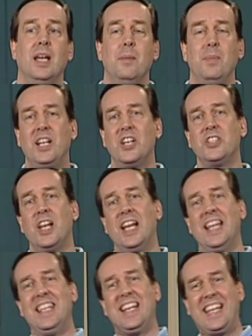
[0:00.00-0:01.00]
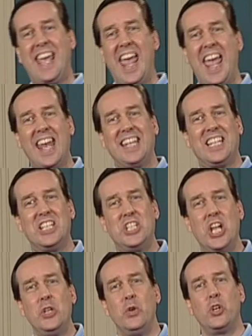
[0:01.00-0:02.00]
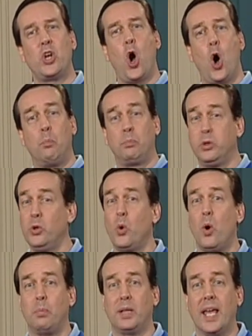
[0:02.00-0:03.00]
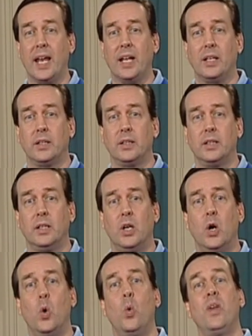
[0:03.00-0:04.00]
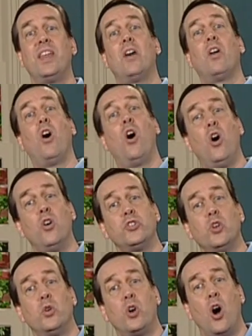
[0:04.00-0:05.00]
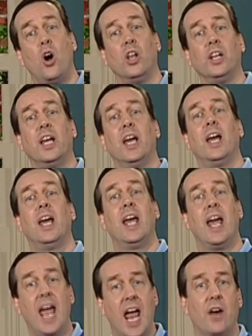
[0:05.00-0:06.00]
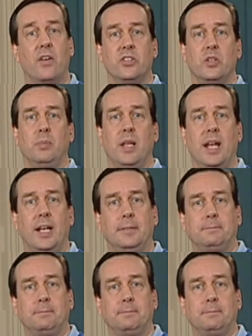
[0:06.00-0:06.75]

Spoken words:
Because you can't continue to call Pluto a planet without also calling Eris a planet.